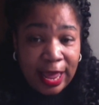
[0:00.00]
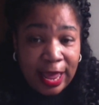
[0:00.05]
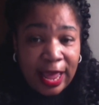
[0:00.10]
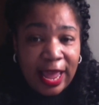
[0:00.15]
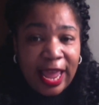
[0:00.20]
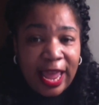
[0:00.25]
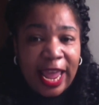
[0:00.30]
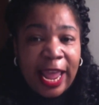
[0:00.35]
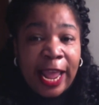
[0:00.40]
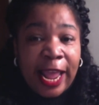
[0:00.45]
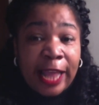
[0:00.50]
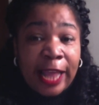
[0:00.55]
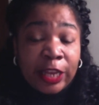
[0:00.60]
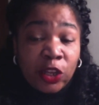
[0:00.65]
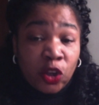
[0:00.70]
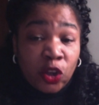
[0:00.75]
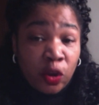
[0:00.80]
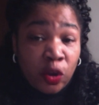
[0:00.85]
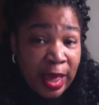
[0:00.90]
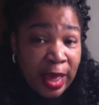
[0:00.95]
and
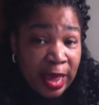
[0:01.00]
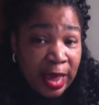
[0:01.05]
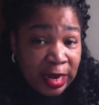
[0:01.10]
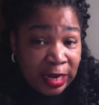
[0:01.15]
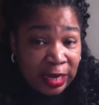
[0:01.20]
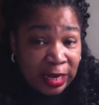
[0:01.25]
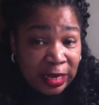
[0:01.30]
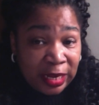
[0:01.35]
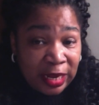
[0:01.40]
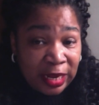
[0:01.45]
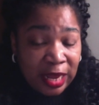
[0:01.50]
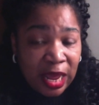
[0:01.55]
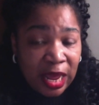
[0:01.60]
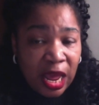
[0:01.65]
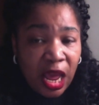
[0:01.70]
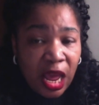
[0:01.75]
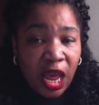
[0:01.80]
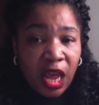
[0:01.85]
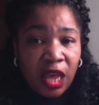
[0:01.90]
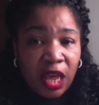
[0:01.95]
your body,
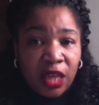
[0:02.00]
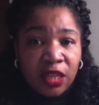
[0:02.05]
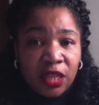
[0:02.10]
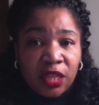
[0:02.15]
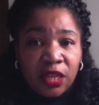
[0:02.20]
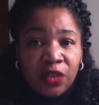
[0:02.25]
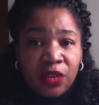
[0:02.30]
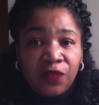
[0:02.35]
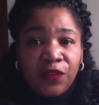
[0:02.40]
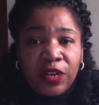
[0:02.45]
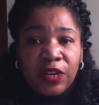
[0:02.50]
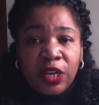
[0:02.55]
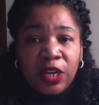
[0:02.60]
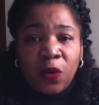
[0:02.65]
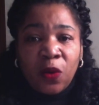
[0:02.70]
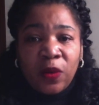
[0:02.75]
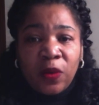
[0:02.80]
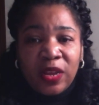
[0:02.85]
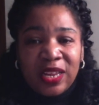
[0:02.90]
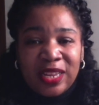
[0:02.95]
and the
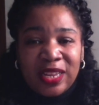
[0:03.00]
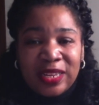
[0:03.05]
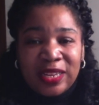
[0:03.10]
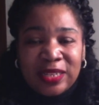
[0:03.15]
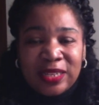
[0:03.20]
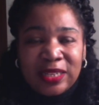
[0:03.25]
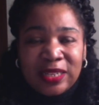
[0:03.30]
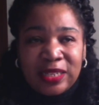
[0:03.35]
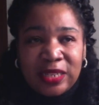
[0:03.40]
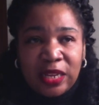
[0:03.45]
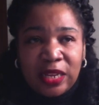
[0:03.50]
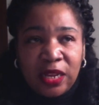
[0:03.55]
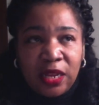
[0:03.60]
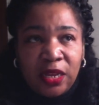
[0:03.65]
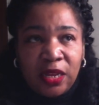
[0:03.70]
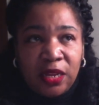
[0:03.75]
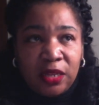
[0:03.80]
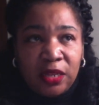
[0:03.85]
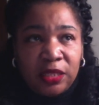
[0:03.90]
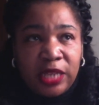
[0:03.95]
video is
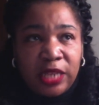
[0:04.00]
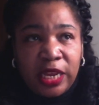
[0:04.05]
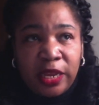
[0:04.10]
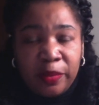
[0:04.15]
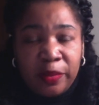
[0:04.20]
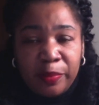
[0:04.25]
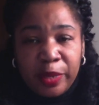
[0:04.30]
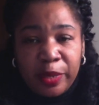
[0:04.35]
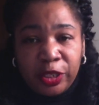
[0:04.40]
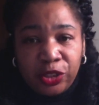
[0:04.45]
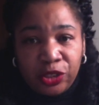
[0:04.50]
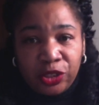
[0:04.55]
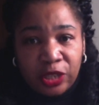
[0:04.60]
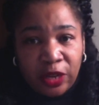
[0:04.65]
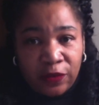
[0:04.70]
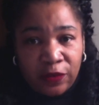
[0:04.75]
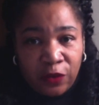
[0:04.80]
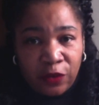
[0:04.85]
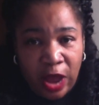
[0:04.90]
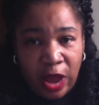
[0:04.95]
taking pictures
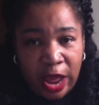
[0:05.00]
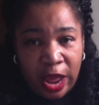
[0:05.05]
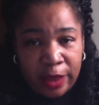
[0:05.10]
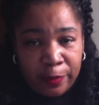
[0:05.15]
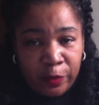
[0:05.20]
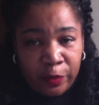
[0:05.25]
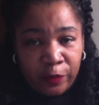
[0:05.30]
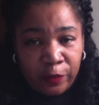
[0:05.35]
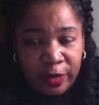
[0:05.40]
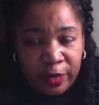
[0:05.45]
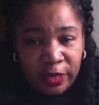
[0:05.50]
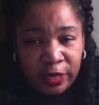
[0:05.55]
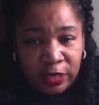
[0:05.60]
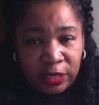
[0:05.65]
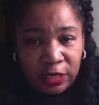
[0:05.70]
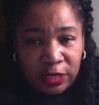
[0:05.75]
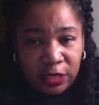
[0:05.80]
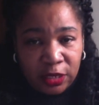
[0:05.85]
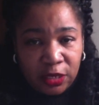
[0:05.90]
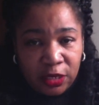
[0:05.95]
of your eye
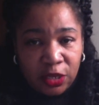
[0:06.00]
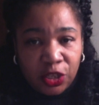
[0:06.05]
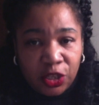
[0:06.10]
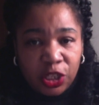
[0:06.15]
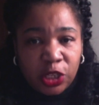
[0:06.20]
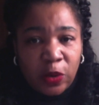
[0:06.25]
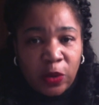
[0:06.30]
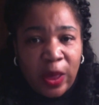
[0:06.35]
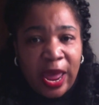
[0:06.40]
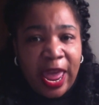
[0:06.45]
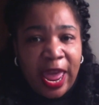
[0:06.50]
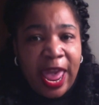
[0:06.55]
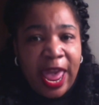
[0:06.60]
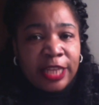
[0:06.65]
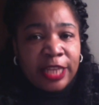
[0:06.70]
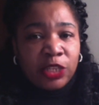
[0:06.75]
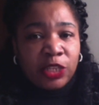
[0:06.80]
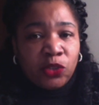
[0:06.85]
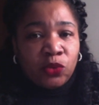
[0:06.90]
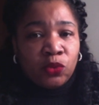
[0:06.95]
movements. So I
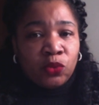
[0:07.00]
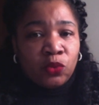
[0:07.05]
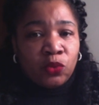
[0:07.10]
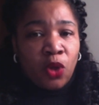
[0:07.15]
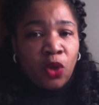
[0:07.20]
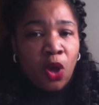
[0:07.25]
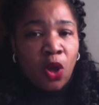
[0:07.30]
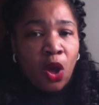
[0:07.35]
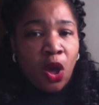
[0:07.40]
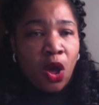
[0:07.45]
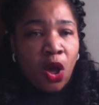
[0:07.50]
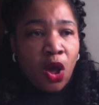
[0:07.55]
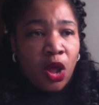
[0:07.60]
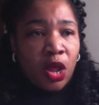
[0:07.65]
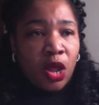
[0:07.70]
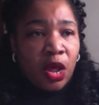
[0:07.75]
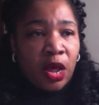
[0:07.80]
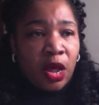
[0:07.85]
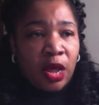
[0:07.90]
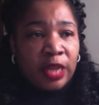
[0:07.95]
had to
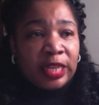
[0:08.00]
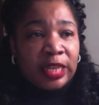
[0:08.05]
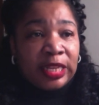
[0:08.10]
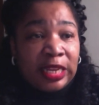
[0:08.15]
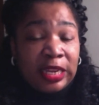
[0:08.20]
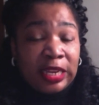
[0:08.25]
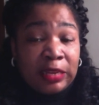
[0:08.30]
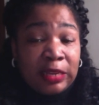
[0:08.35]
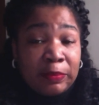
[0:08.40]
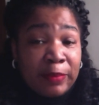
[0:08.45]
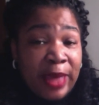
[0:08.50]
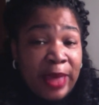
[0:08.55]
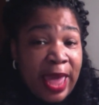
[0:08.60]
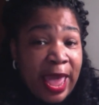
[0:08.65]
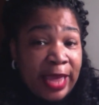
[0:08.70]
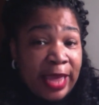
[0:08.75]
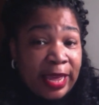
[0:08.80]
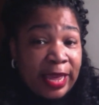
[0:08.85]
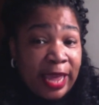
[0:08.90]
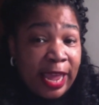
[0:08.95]
uh, lean
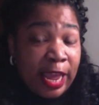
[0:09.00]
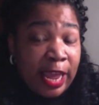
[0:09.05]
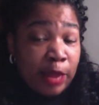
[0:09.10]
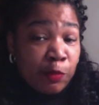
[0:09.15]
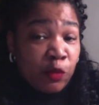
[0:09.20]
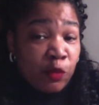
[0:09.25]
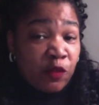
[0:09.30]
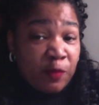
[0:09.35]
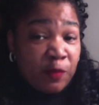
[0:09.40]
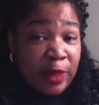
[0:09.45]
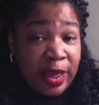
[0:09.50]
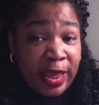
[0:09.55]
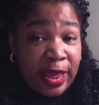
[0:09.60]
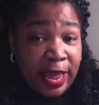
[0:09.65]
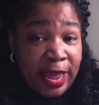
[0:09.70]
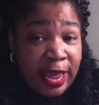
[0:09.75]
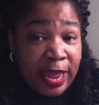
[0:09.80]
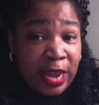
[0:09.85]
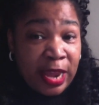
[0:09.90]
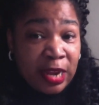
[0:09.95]
back and move my
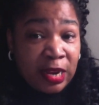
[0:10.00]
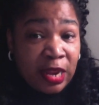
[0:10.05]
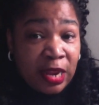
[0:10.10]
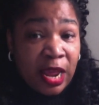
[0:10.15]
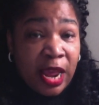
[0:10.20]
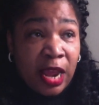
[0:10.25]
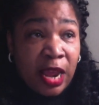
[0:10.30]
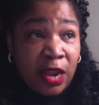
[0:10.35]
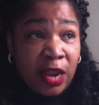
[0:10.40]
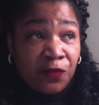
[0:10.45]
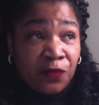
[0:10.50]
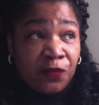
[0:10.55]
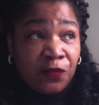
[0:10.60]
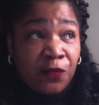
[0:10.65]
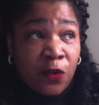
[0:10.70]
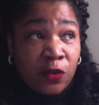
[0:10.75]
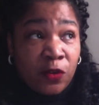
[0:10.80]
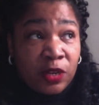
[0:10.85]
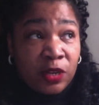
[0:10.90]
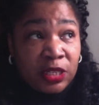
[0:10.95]
head and
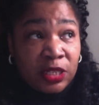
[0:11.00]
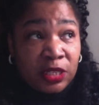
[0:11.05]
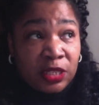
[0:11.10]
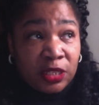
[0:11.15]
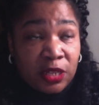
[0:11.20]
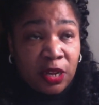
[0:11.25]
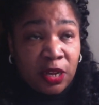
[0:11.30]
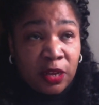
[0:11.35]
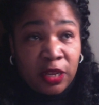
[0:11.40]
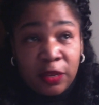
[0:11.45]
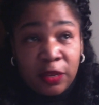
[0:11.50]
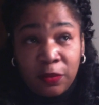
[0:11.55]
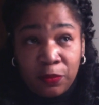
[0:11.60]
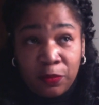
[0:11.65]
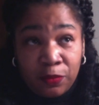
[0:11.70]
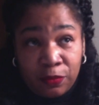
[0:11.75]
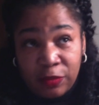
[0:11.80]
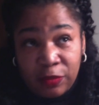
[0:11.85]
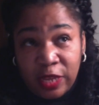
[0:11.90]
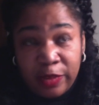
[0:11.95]
focus on
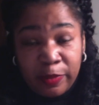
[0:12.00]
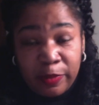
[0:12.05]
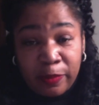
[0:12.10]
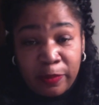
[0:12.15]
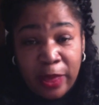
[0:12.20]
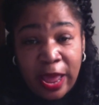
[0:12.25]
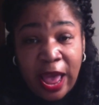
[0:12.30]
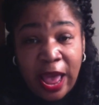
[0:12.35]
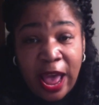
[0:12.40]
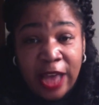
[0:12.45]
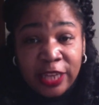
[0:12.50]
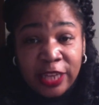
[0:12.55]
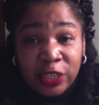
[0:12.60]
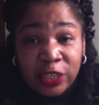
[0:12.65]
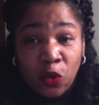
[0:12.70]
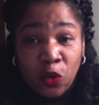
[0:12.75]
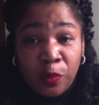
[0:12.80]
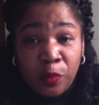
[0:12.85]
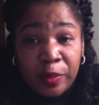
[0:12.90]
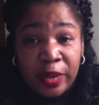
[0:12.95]
keeping my eyes
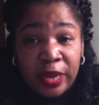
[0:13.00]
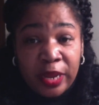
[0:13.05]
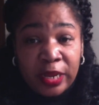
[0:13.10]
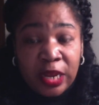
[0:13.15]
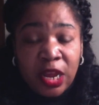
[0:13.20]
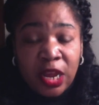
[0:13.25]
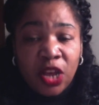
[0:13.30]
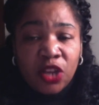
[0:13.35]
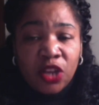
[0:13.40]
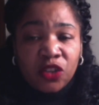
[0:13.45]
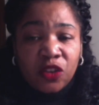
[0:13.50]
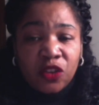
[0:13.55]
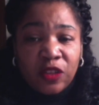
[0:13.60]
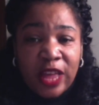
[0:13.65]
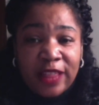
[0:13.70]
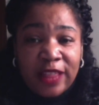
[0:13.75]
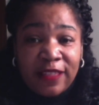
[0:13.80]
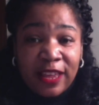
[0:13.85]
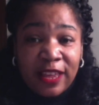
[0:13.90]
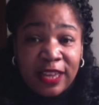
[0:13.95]
open so
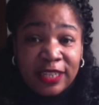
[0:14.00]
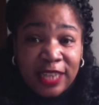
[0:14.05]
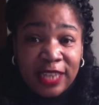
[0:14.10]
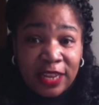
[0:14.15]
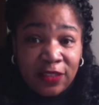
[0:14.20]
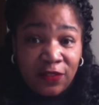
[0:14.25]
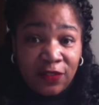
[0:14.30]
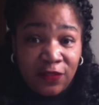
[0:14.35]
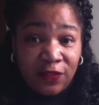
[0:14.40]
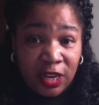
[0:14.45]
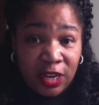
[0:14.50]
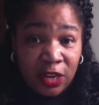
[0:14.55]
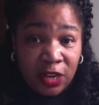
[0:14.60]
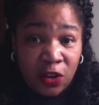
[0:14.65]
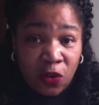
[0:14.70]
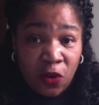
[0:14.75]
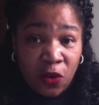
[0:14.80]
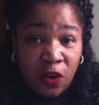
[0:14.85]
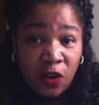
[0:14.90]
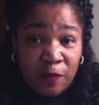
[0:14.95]
that they could take the
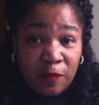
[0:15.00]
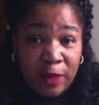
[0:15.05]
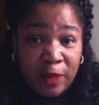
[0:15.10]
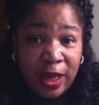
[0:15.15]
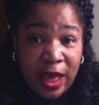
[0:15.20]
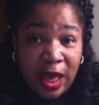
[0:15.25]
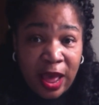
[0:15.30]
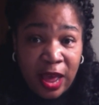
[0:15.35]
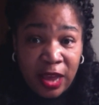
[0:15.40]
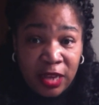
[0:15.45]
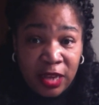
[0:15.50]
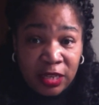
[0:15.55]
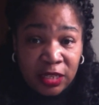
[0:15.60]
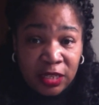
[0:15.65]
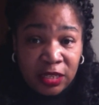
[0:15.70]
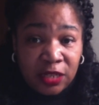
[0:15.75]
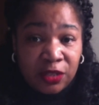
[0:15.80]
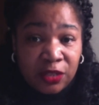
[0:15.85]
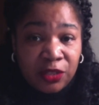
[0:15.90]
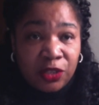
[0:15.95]
video of my
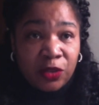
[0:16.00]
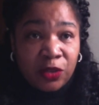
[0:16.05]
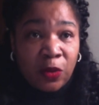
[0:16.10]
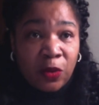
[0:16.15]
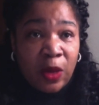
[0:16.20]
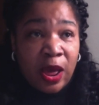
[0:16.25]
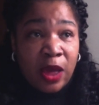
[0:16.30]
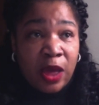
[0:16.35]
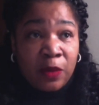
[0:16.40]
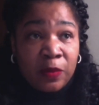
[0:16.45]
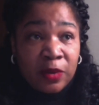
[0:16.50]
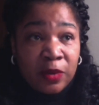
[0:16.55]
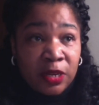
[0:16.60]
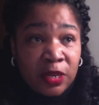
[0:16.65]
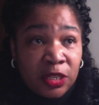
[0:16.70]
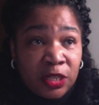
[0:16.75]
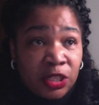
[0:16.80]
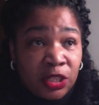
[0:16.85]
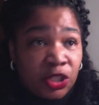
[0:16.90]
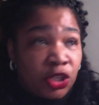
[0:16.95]
eyes. So I
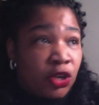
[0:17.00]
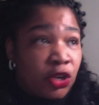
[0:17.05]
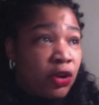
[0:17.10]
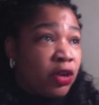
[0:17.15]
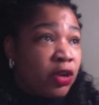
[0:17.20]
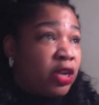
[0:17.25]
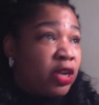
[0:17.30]
was turning